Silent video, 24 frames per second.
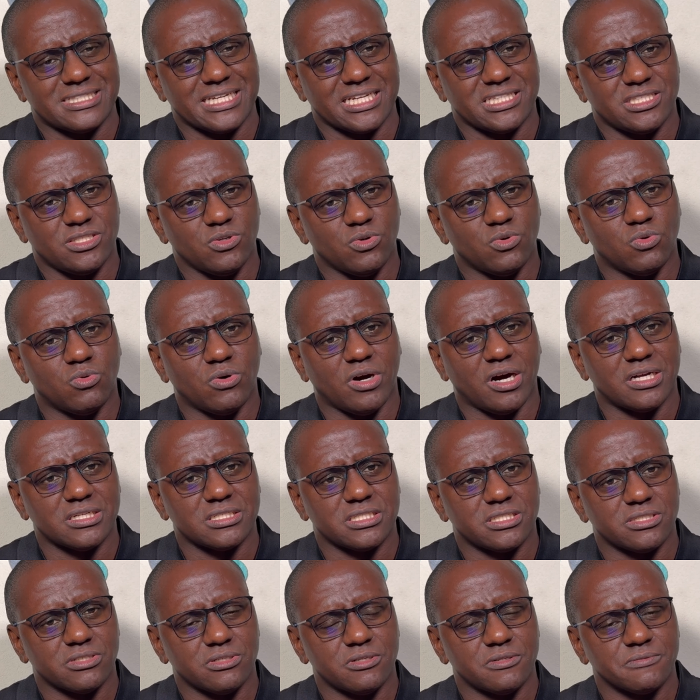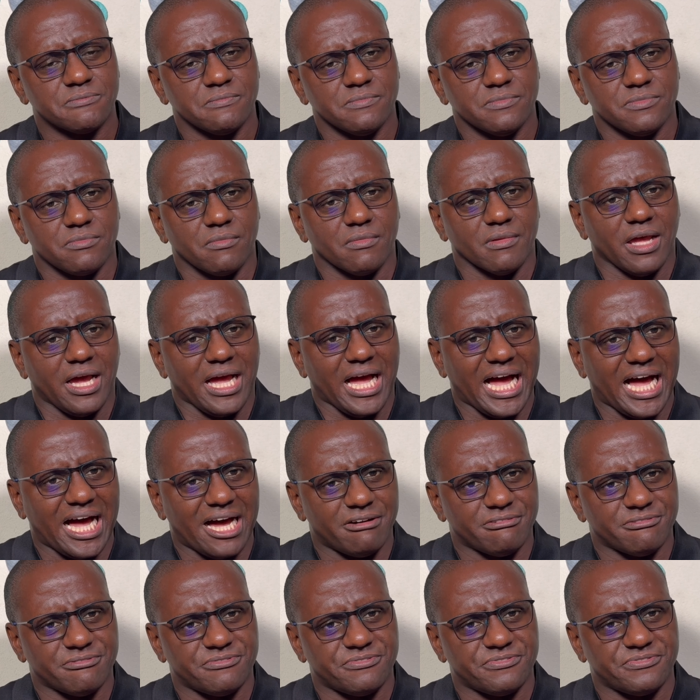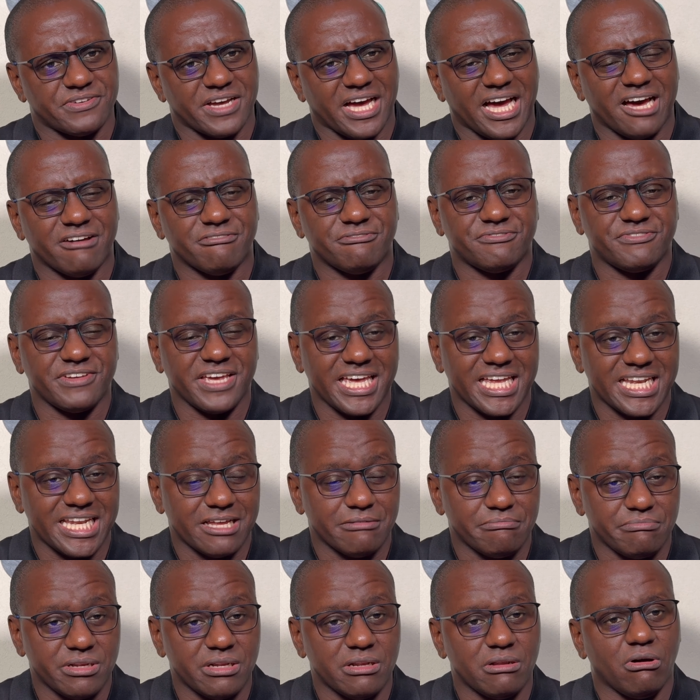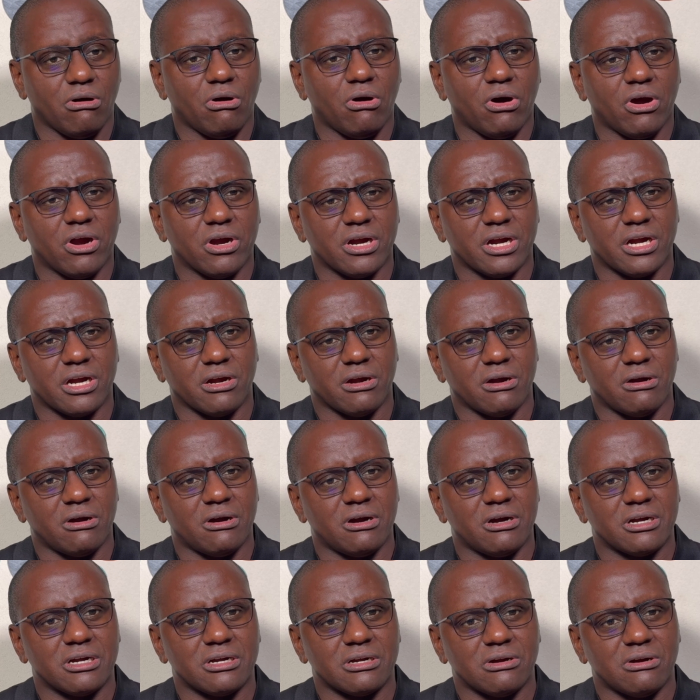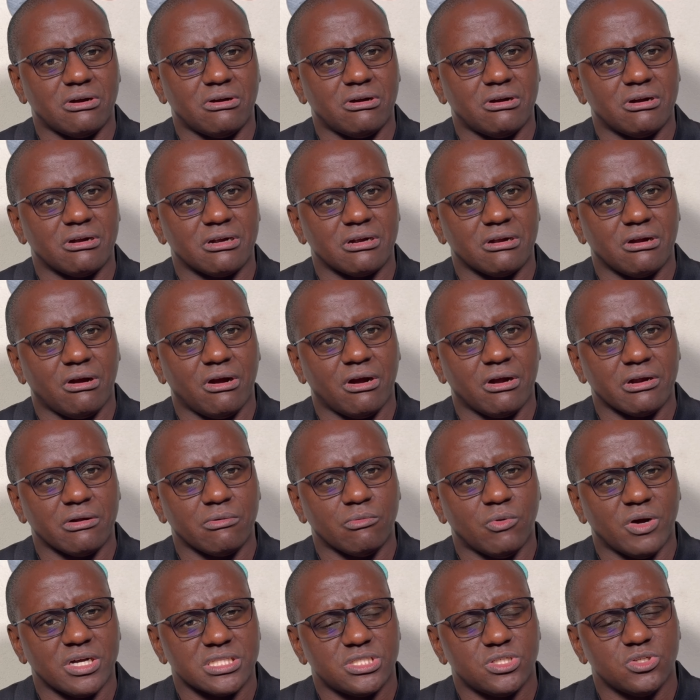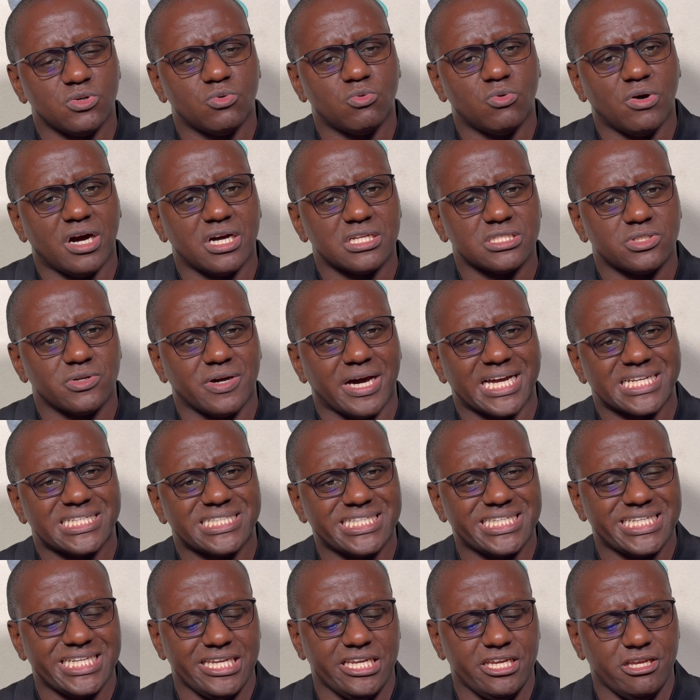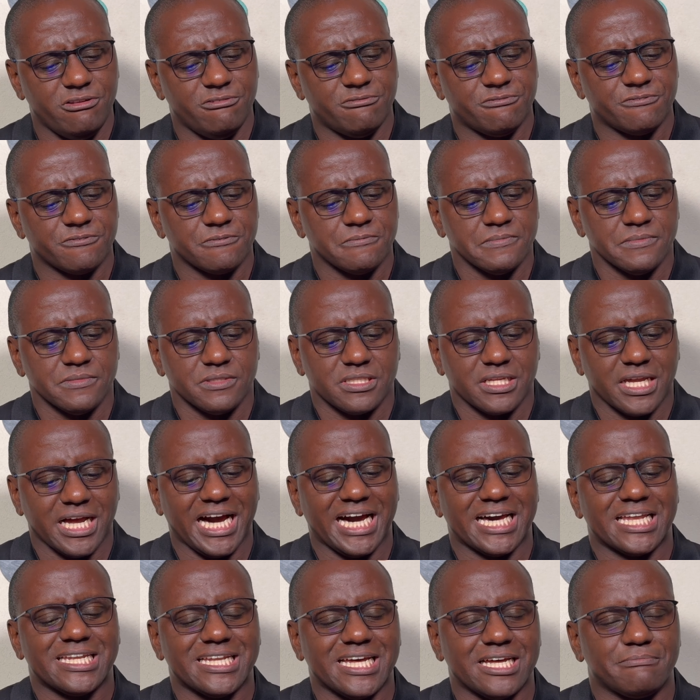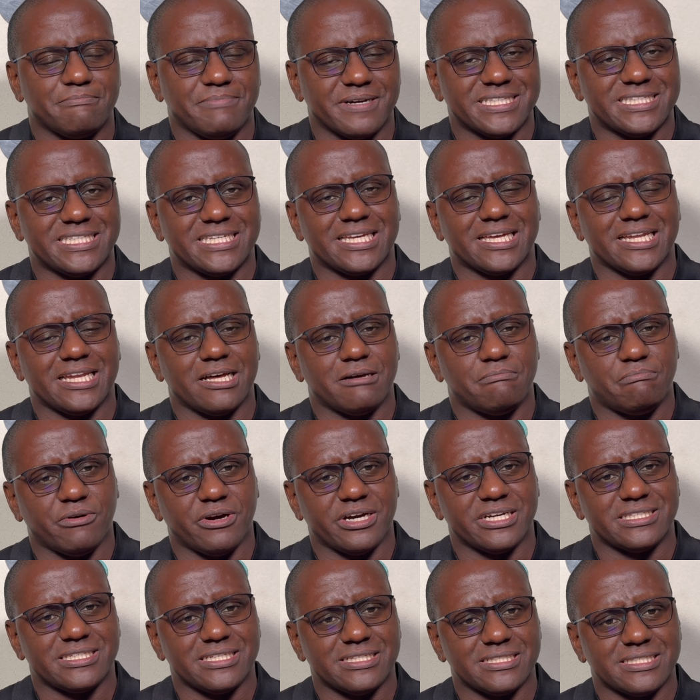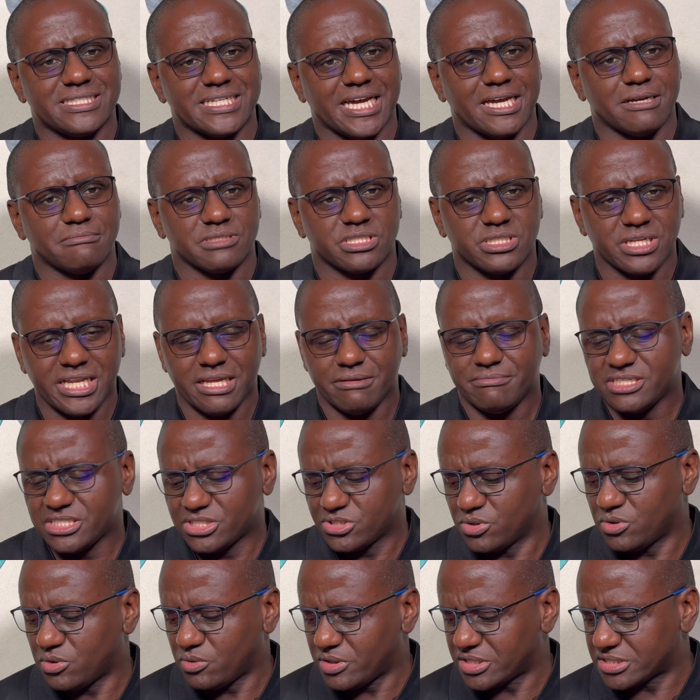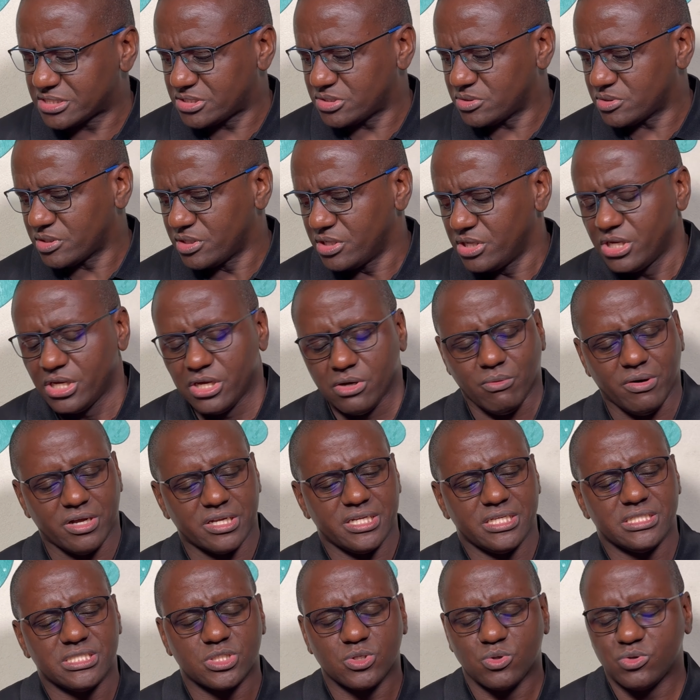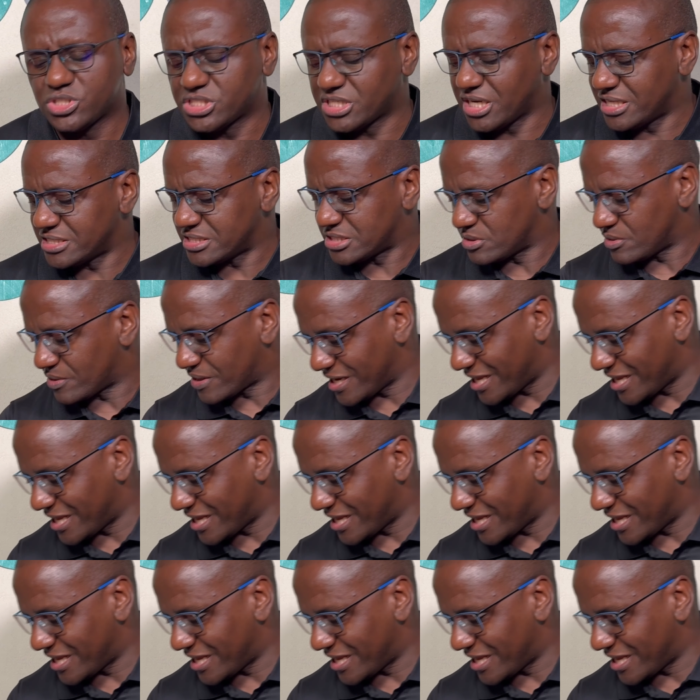that you want to have available or what you want to achieve at that particular point in time. So let me show what these cushions look